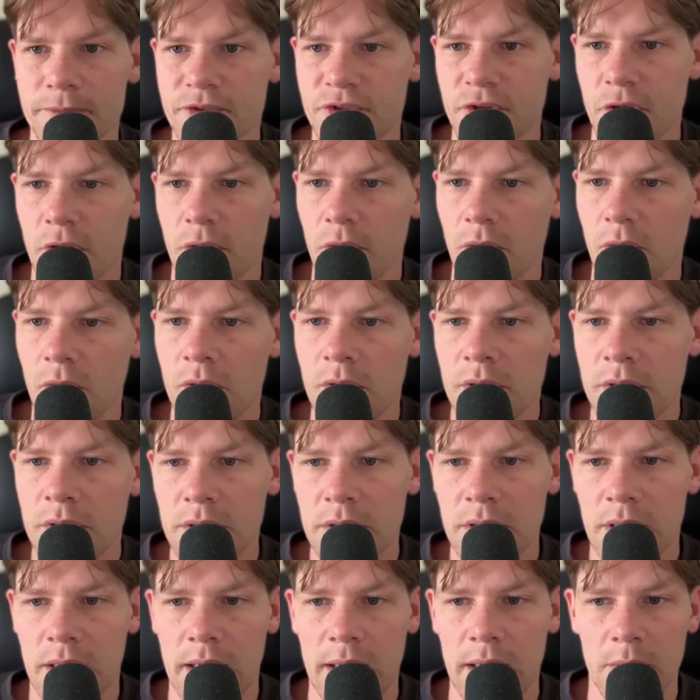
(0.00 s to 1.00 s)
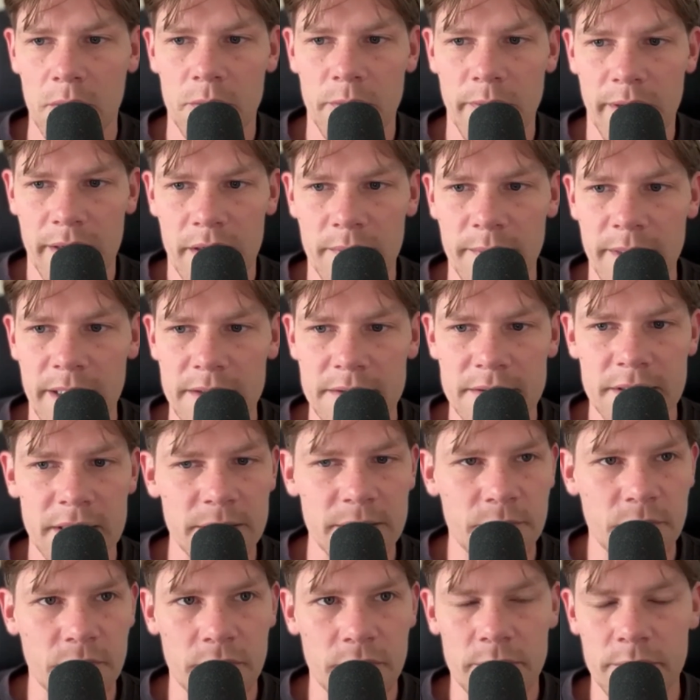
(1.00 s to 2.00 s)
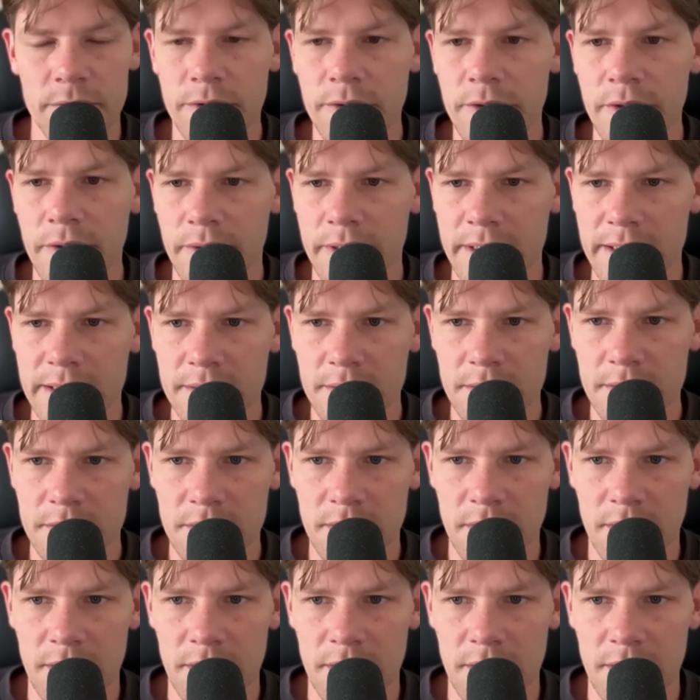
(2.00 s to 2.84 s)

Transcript: So I would recommend keep doing what you're doing.